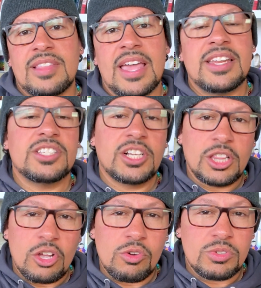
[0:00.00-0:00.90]
That is a
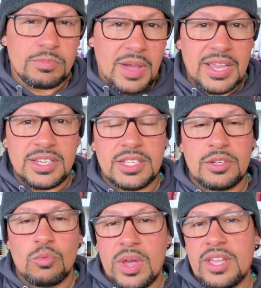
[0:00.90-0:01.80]

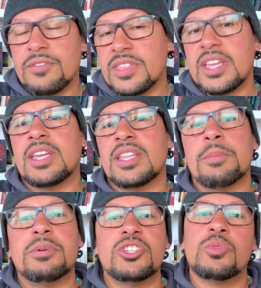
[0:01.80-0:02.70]
closed-minded way of thinking
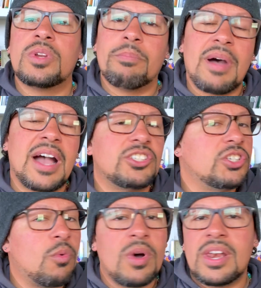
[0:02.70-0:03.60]
that puts you in a box. You
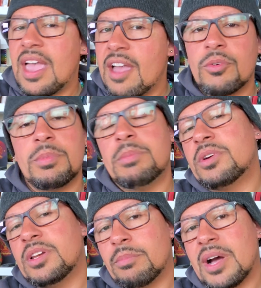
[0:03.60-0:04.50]
don't want to ever be
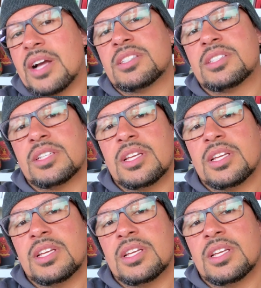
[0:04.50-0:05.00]
put in a box,